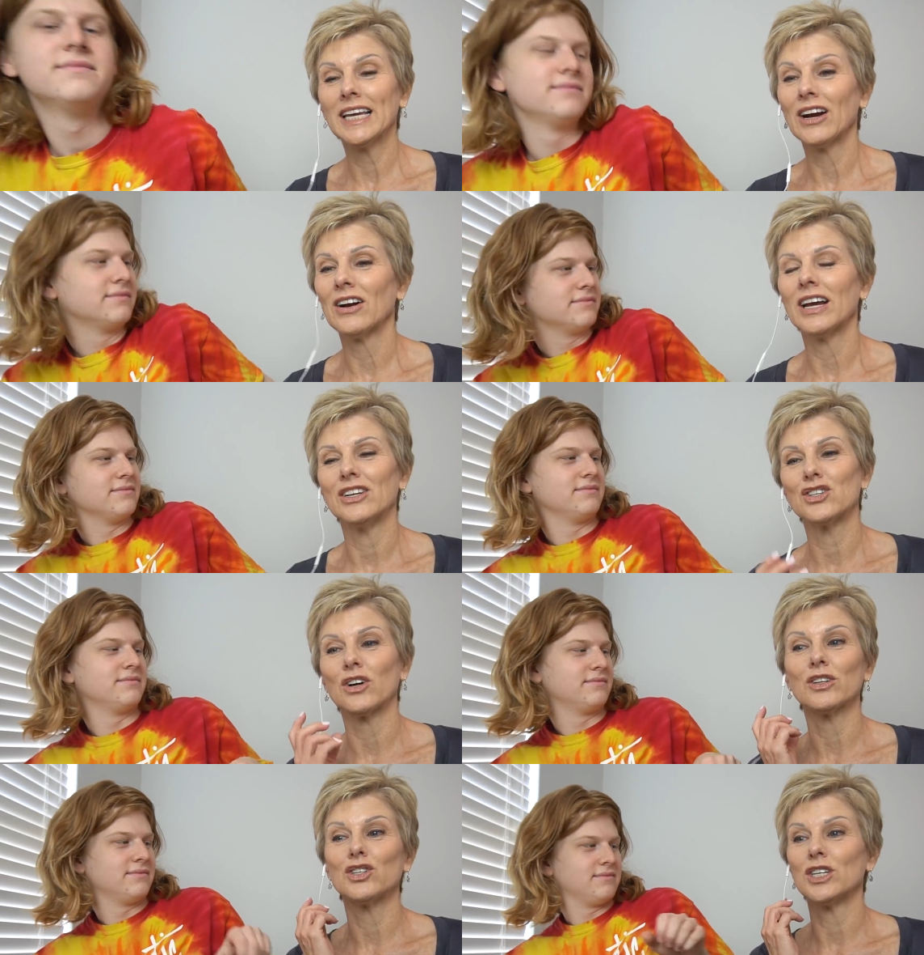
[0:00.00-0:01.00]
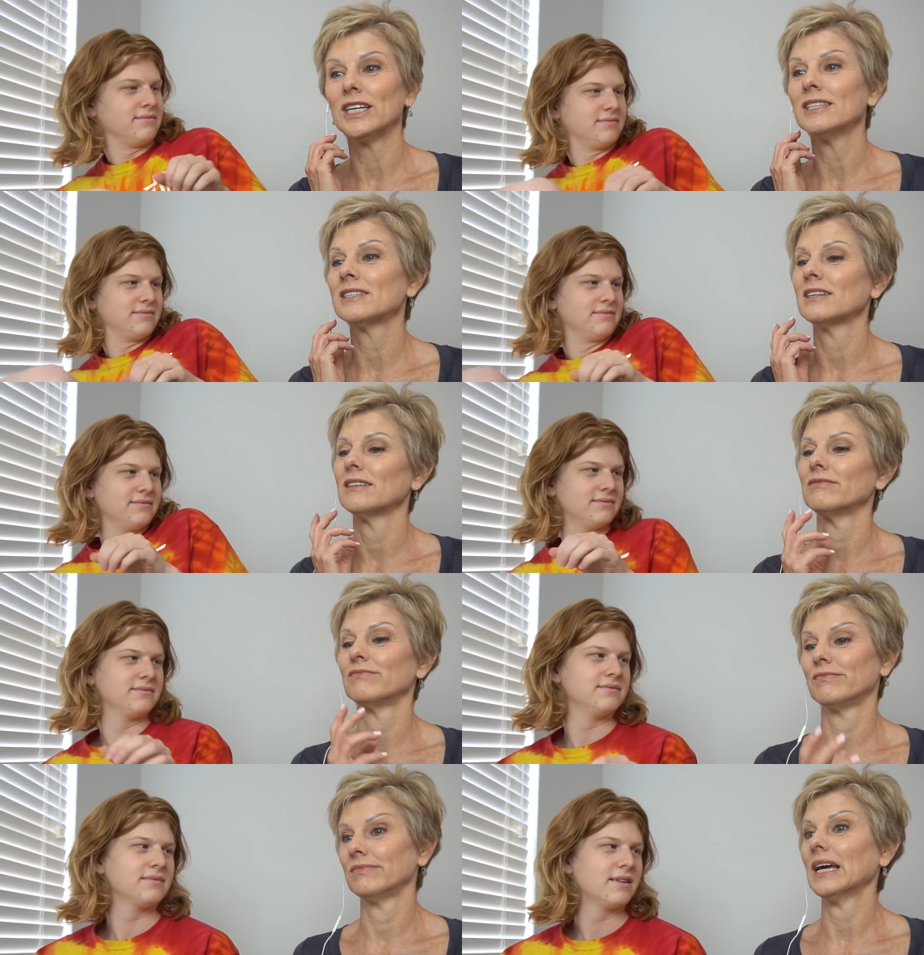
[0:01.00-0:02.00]
Speaker 1: there, and Charlie Sheen's an
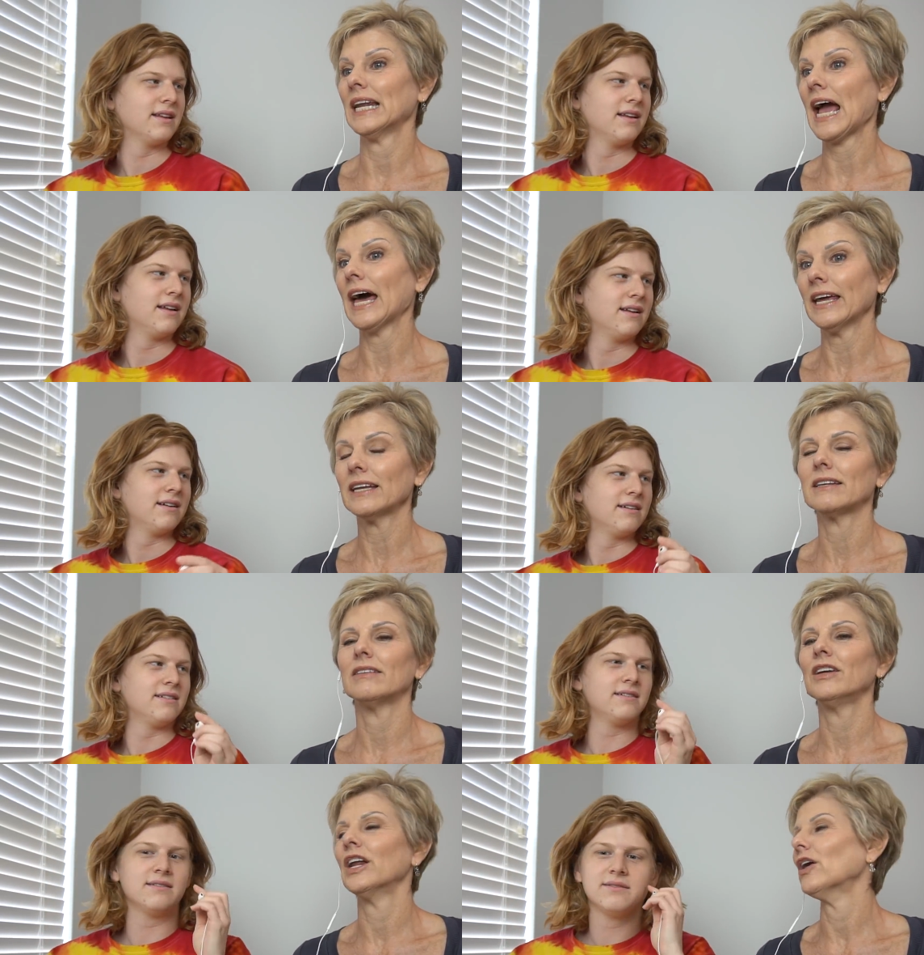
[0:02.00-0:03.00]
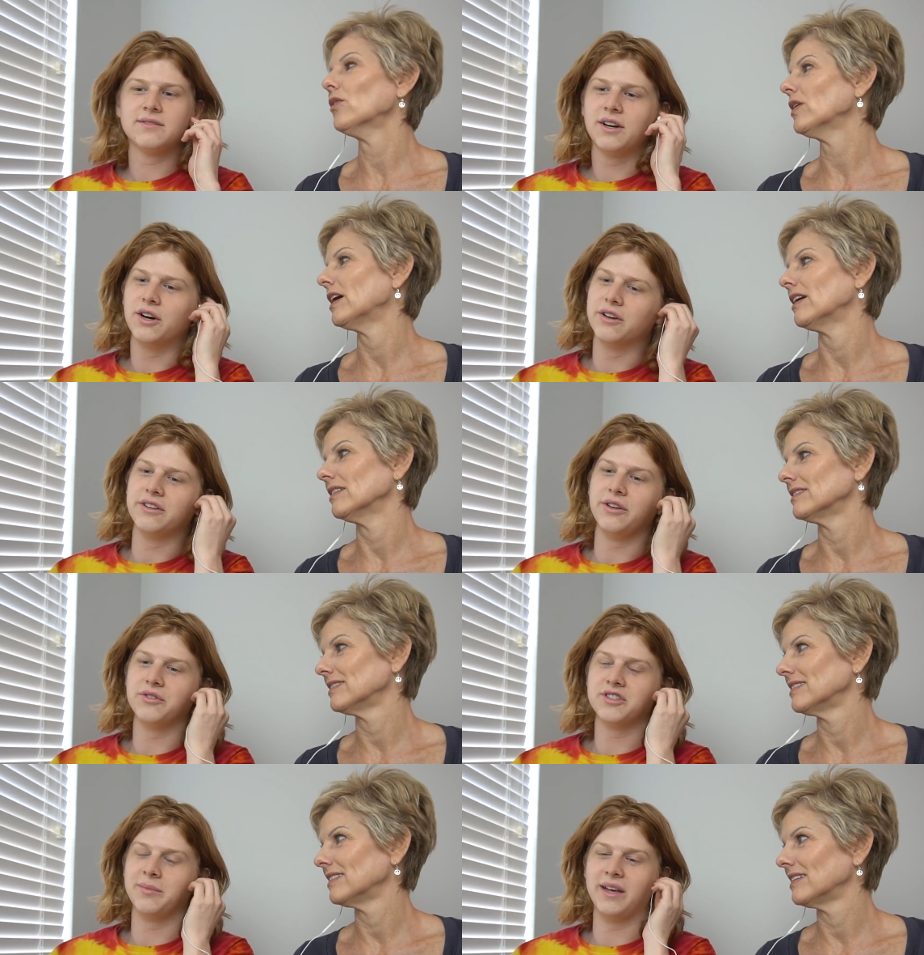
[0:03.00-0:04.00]
addict, you know.
Speaker 2: Or
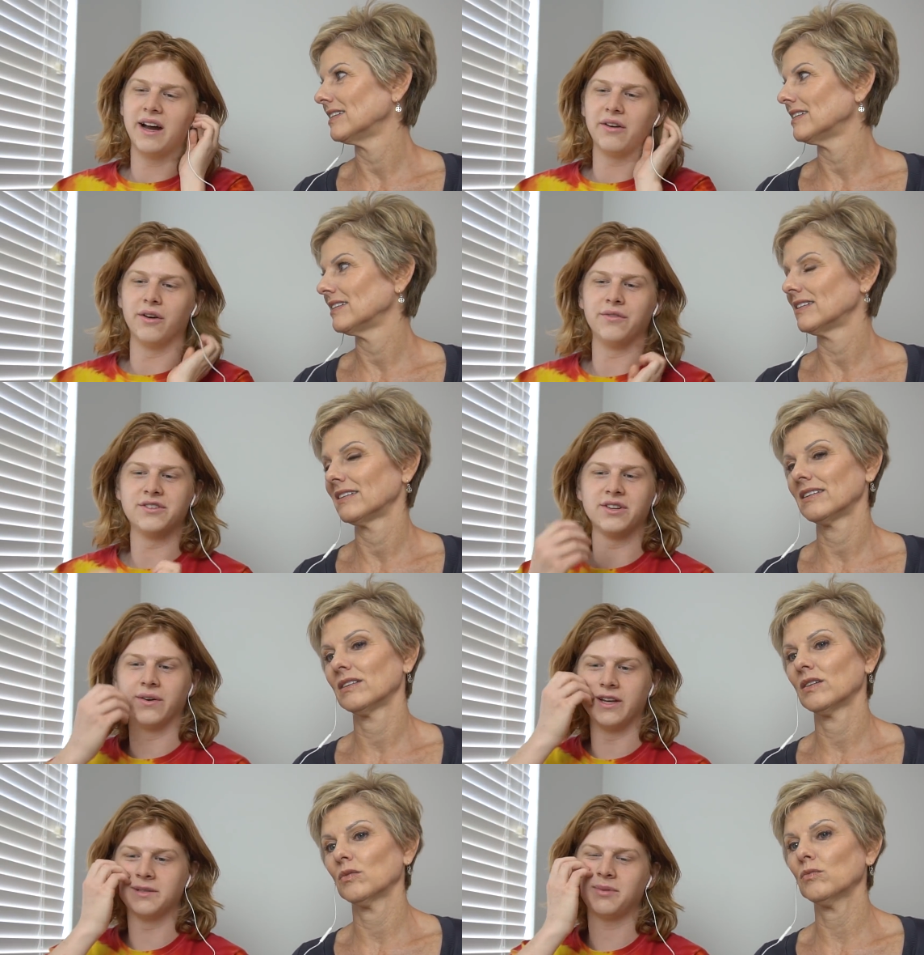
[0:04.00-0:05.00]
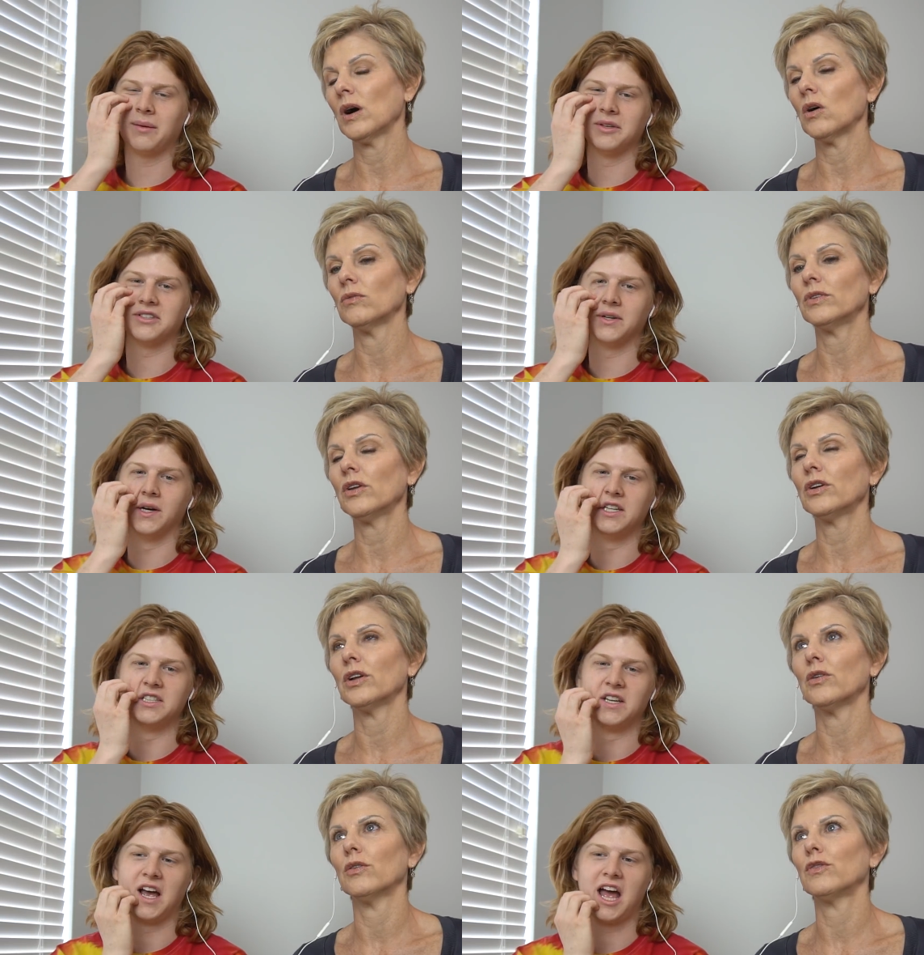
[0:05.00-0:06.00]
used to be. I don't know if he still is.
Speaker 1: Probably. Well,
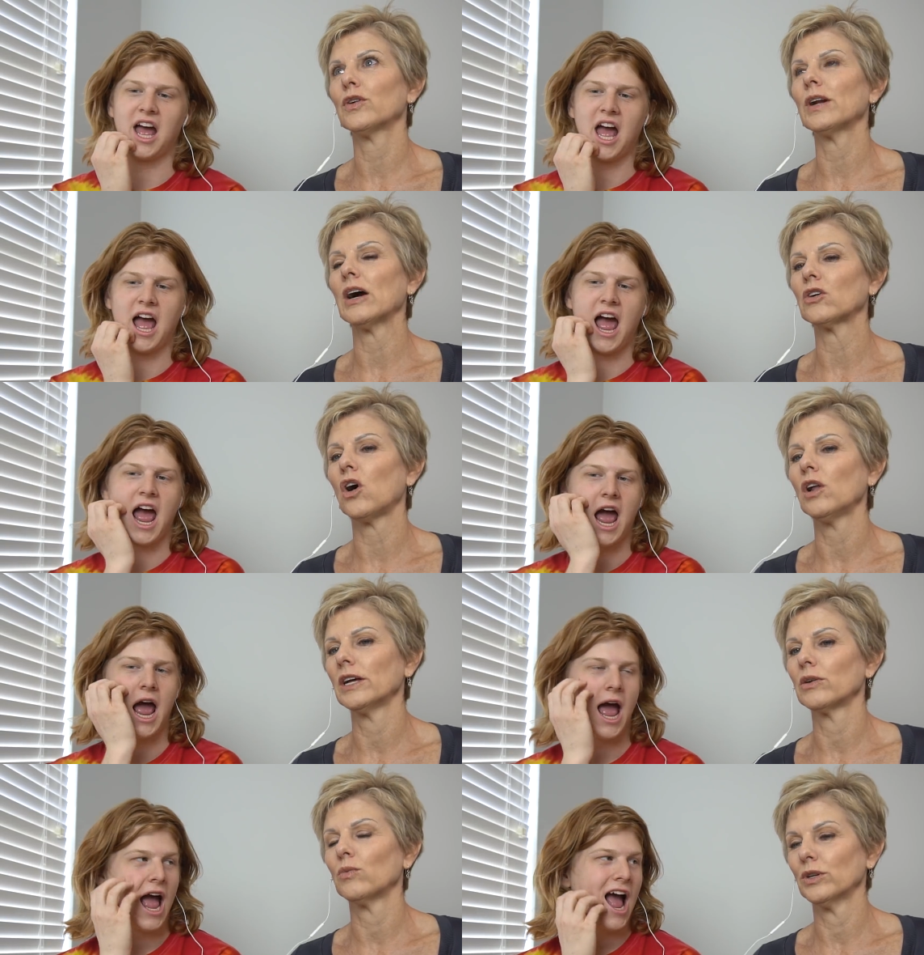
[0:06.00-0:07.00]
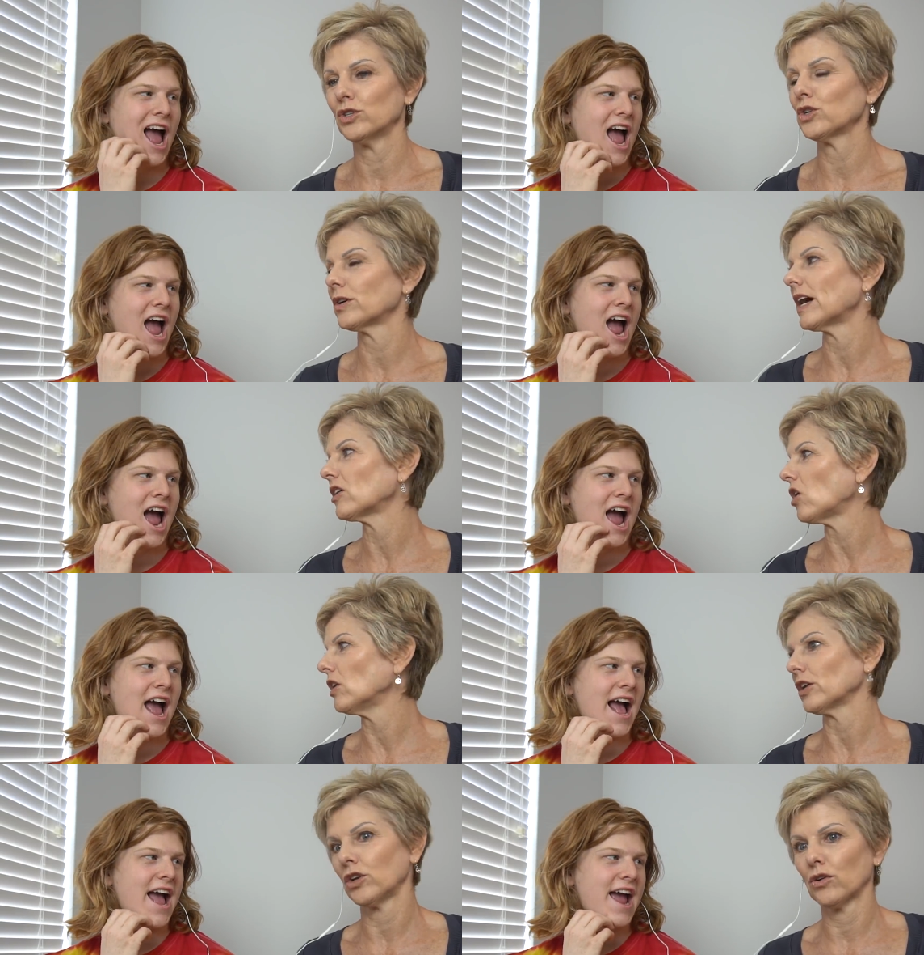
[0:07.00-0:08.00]
no. If you're an alcoholic, once you're an
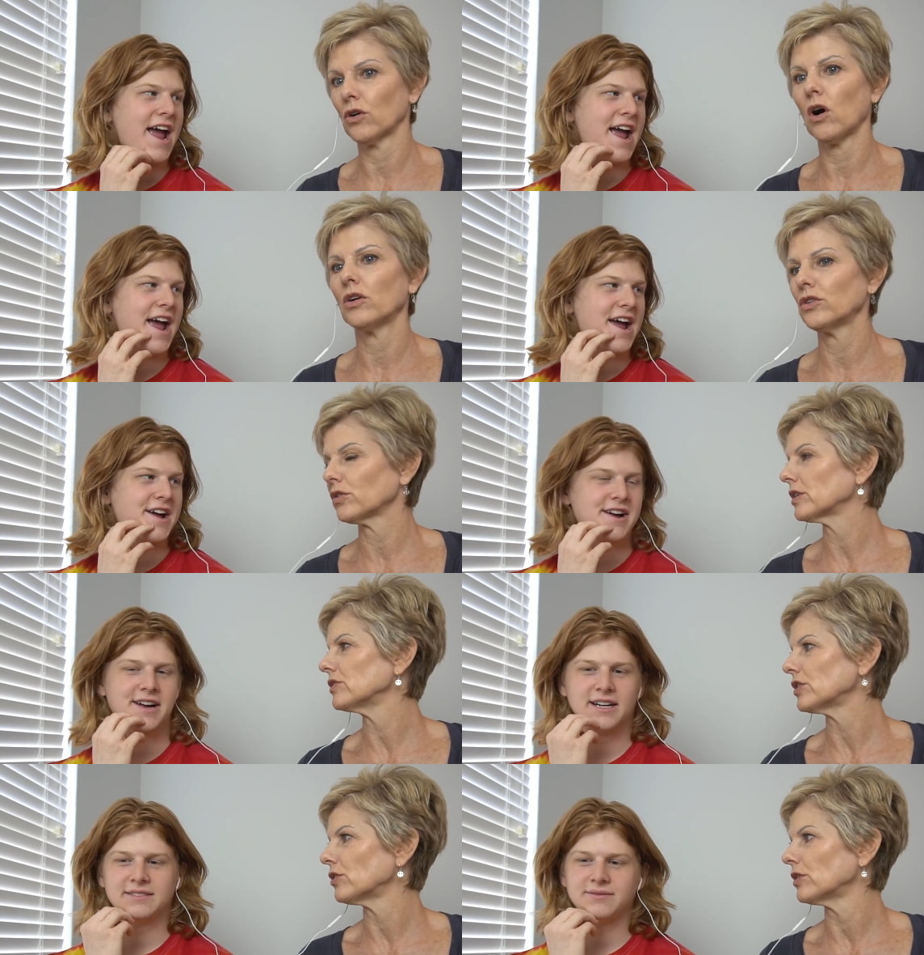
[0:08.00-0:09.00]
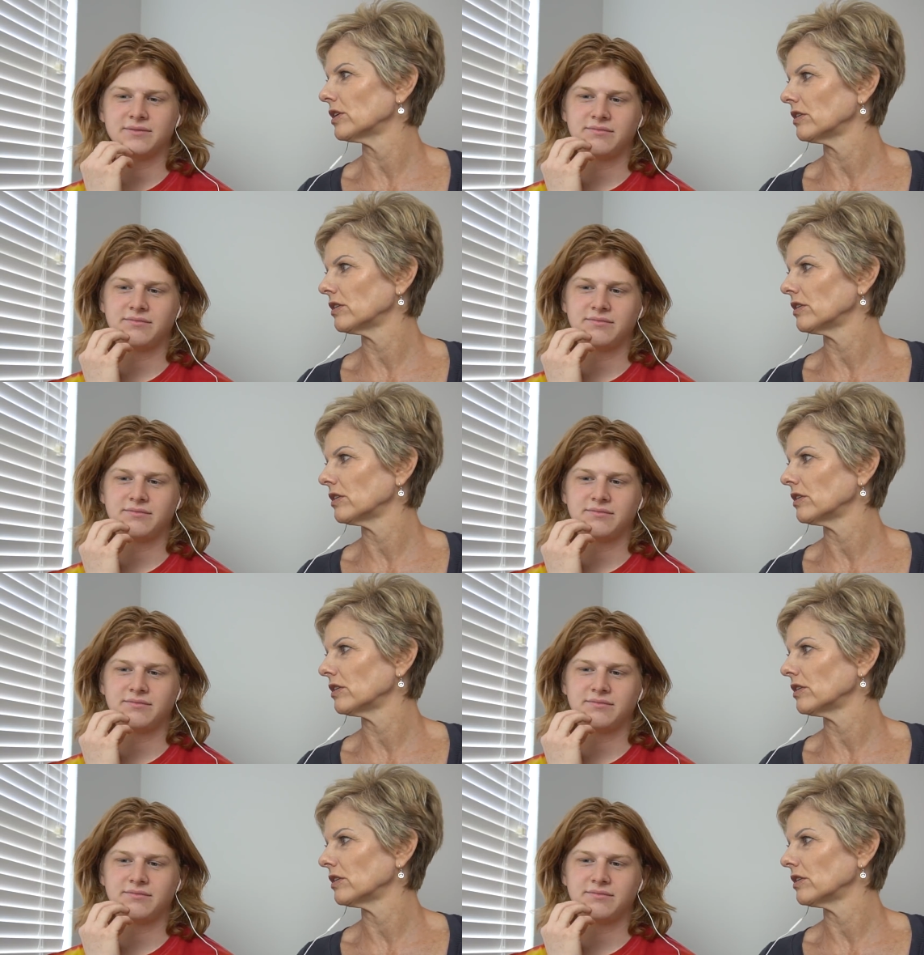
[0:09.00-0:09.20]
alcoholic, you're considered